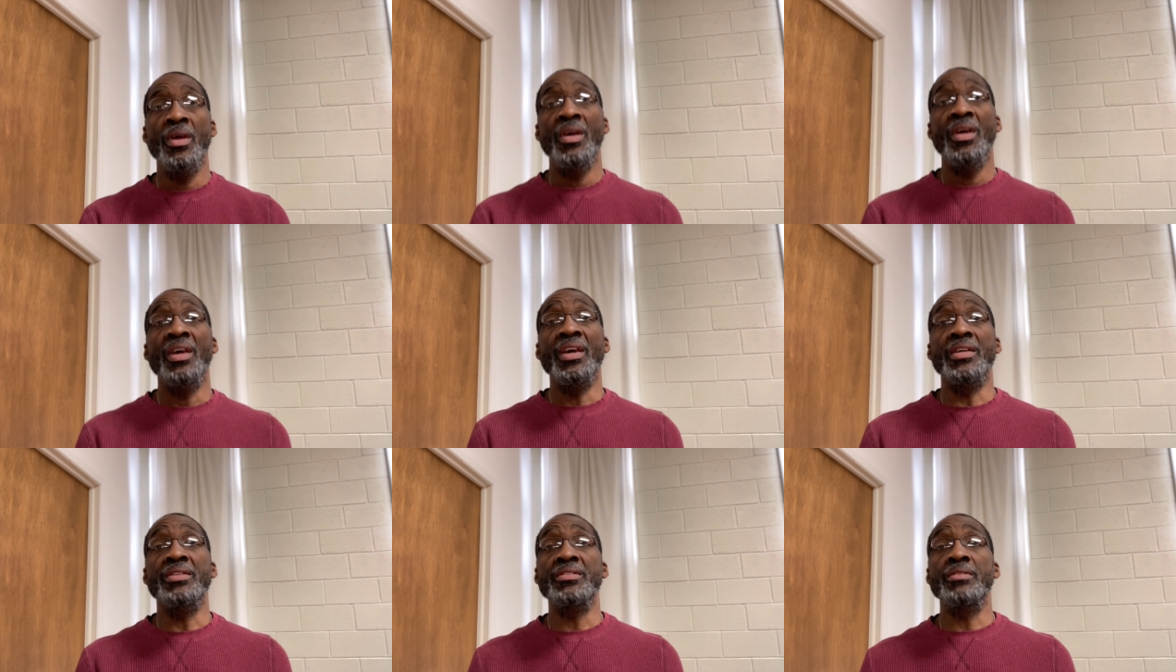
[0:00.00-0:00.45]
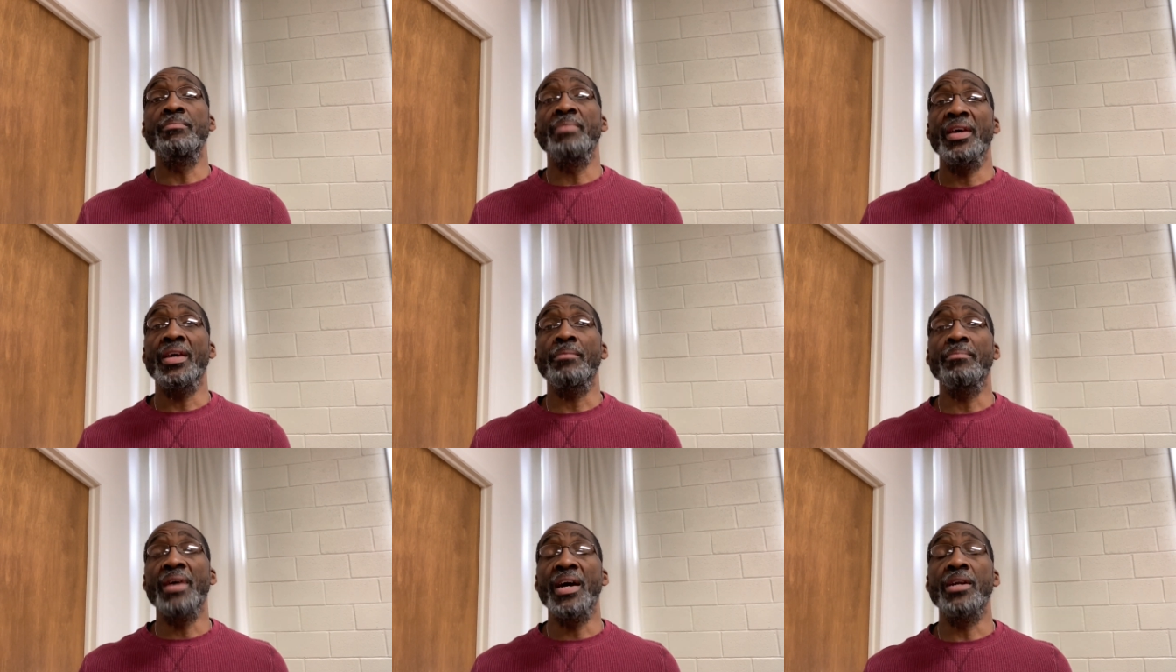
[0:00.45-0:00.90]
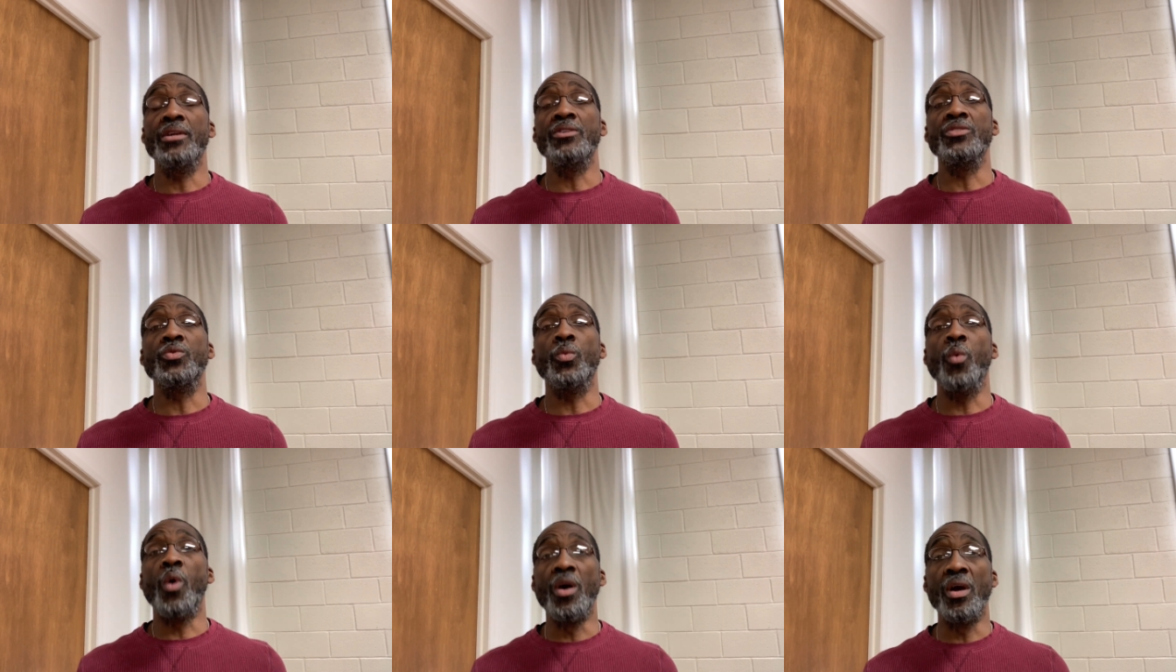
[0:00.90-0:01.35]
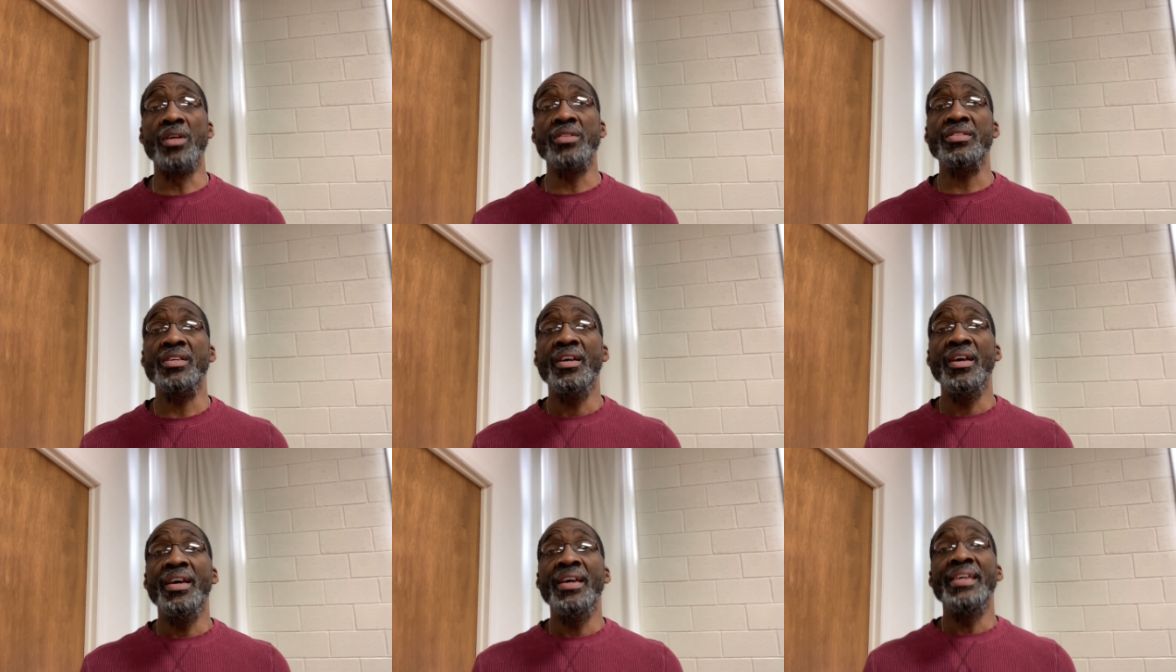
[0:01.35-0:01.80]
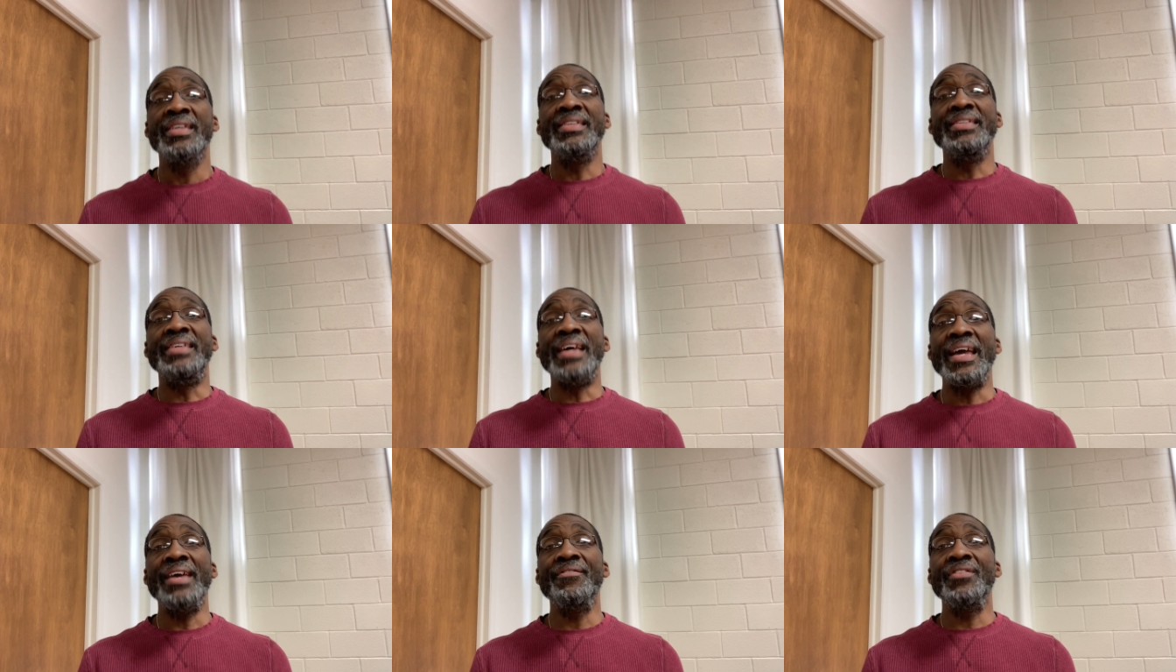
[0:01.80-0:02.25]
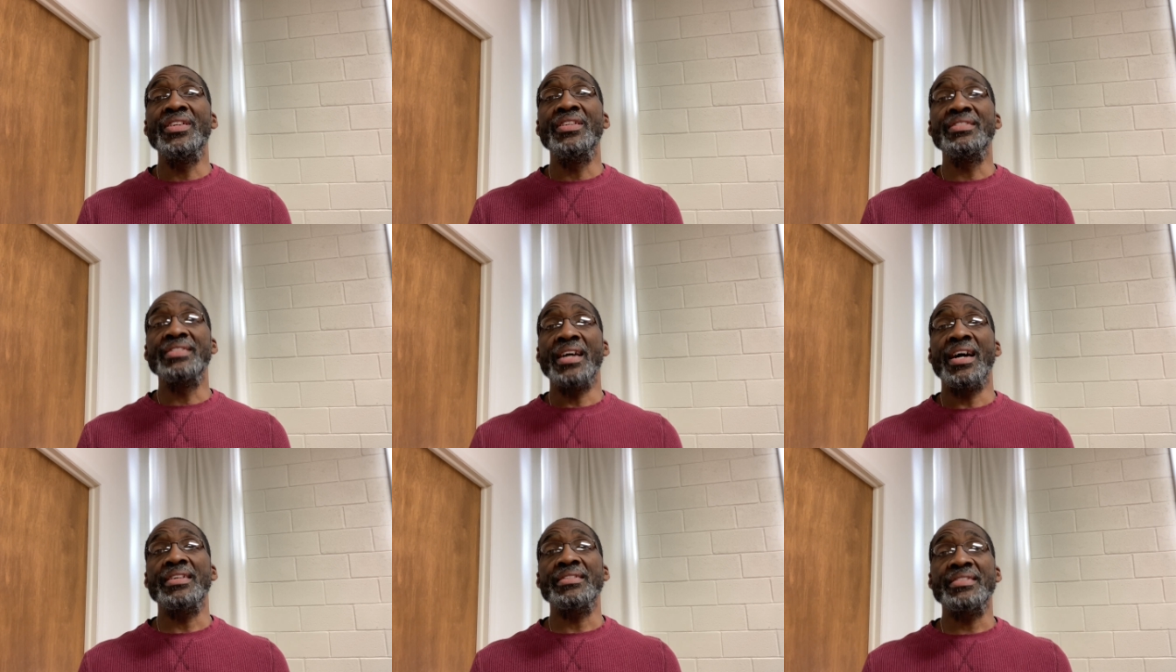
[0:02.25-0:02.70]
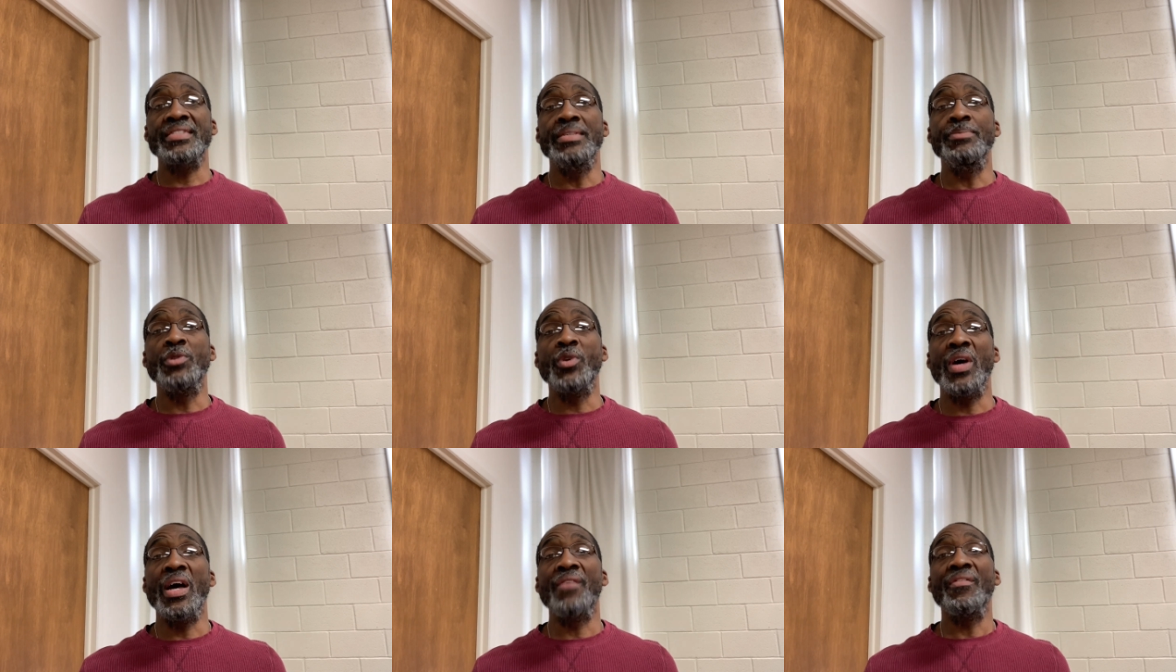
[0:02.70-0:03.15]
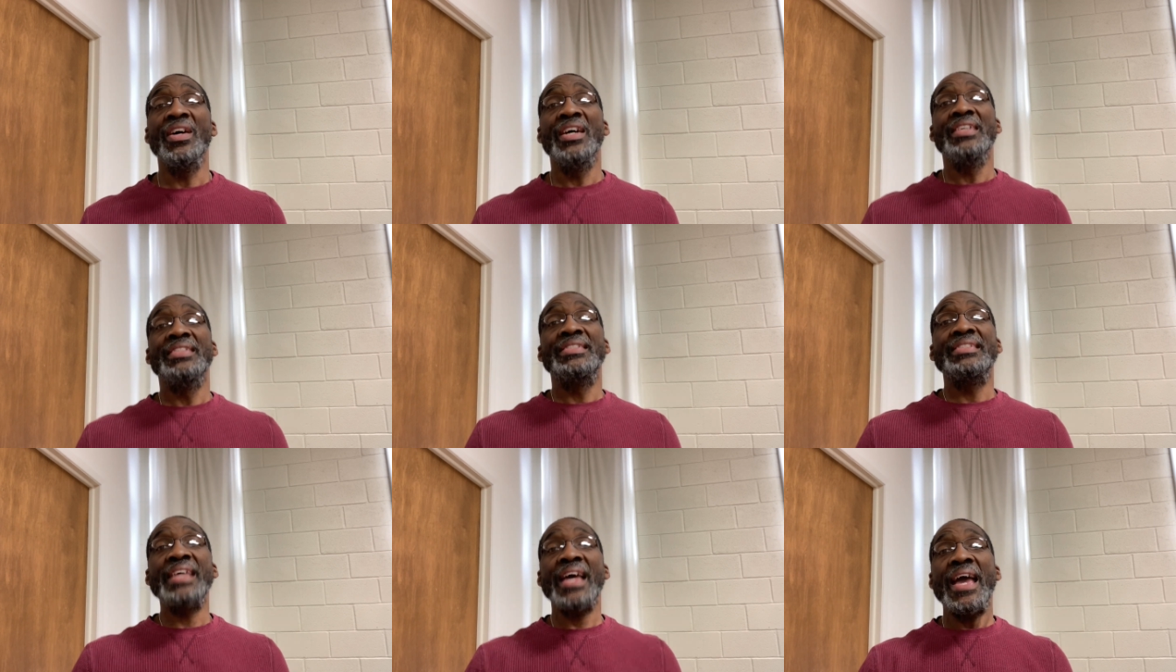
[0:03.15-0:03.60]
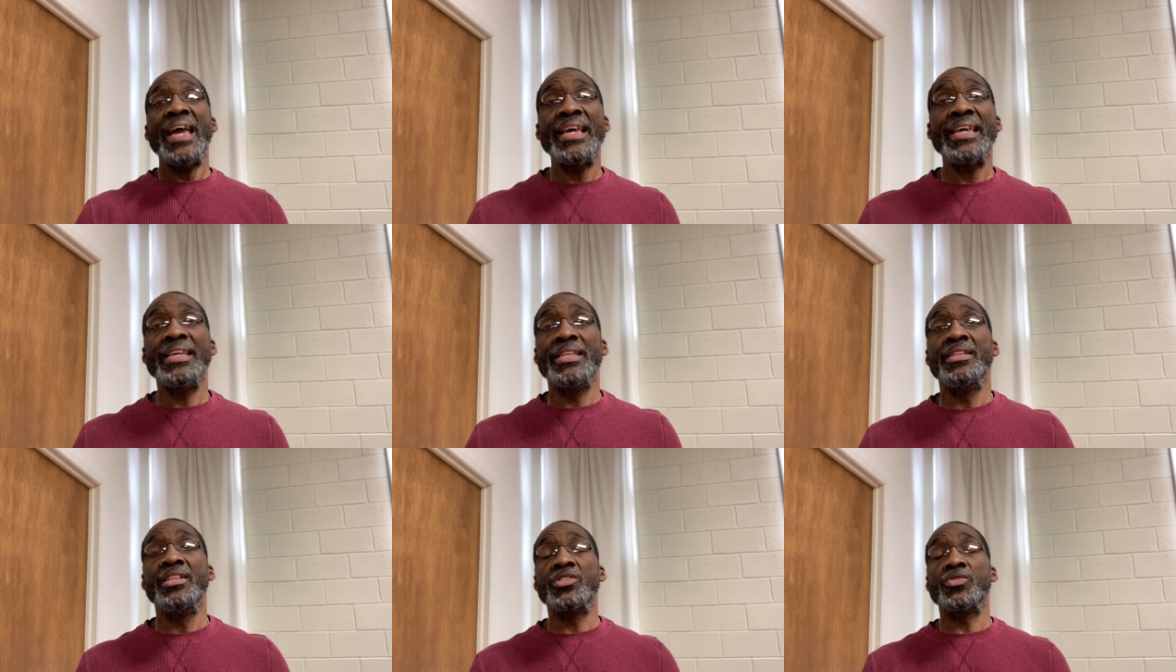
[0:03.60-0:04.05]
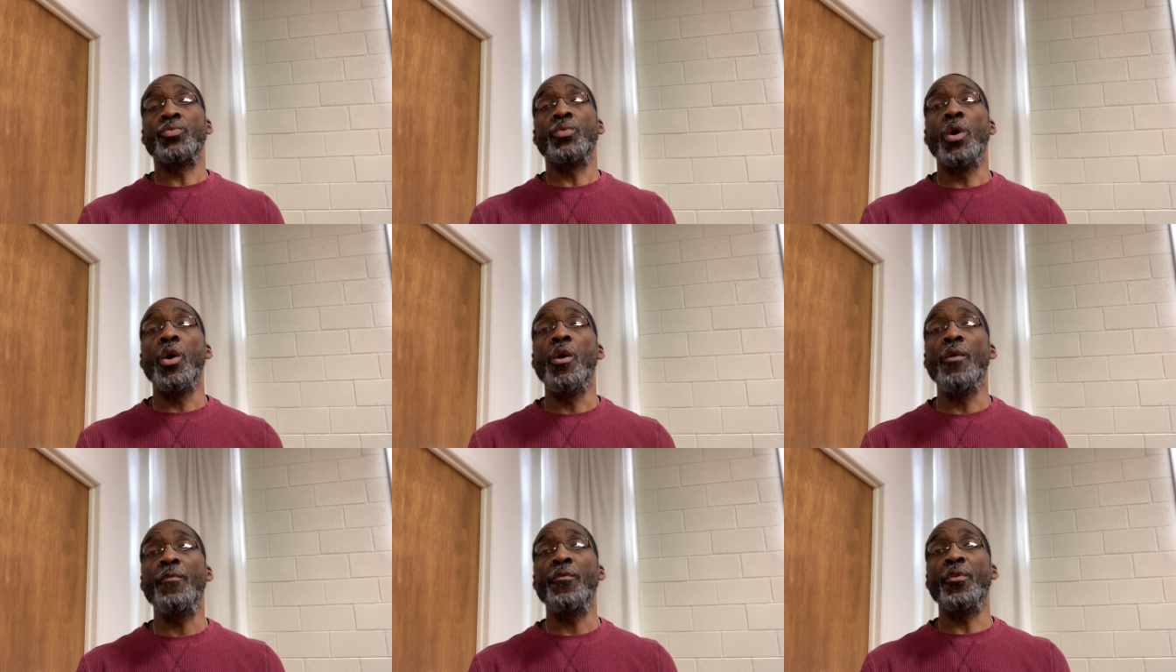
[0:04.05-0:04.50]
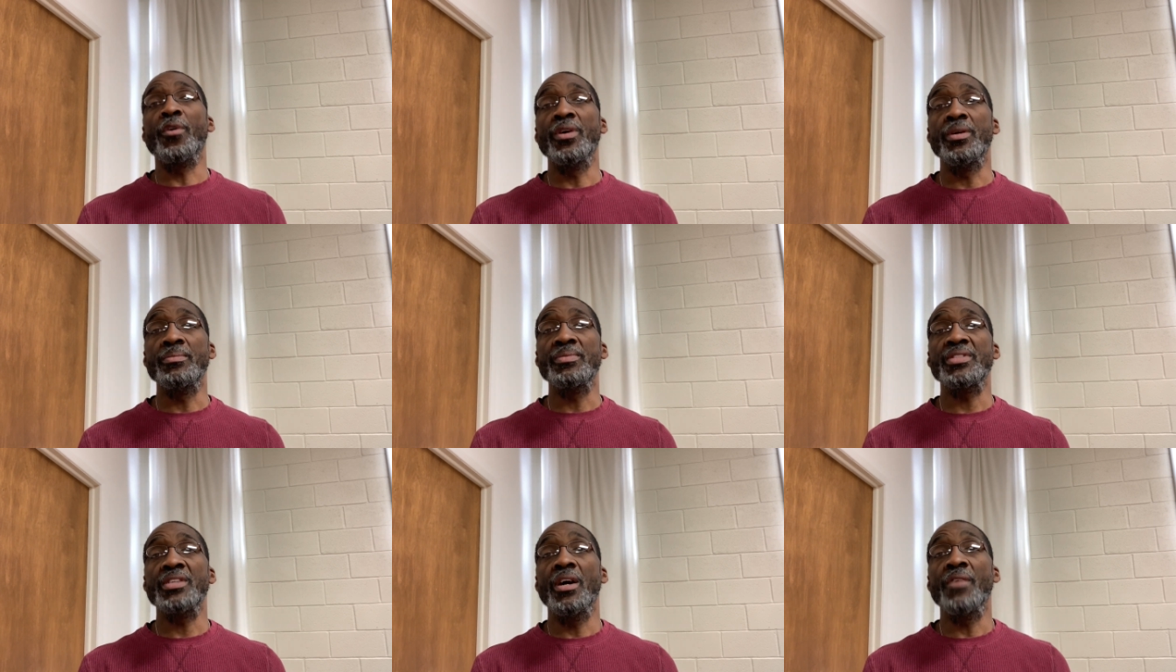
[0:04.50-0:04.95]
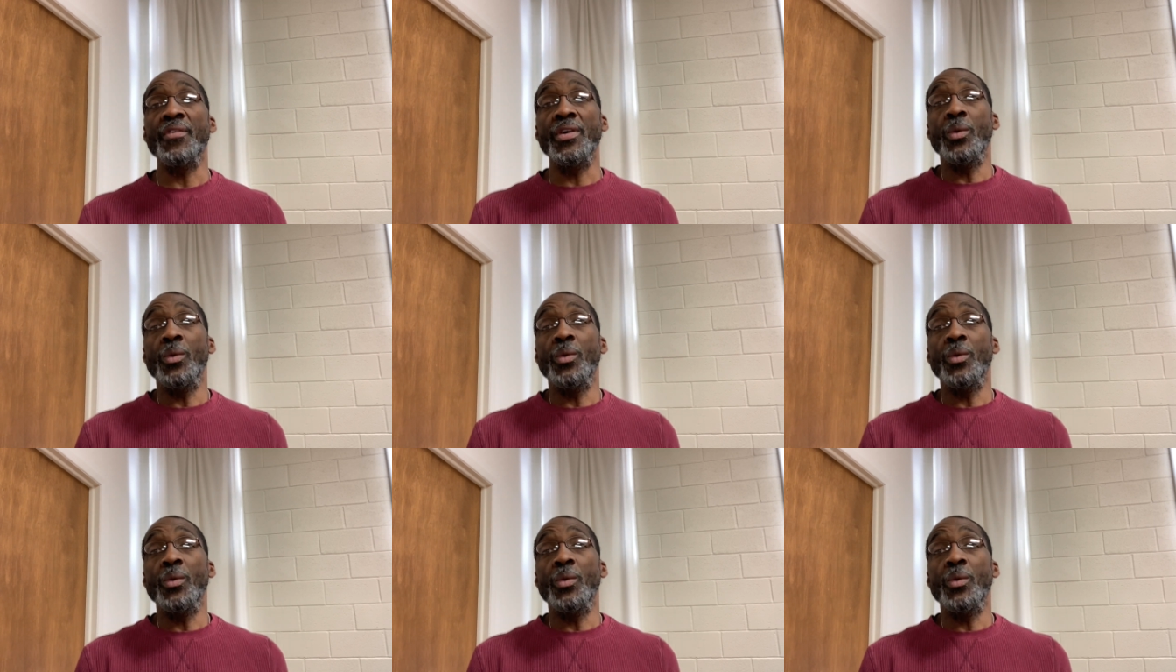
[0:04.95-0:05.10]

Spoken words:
And to make matters worse, David does not seem to have taken this role for himself.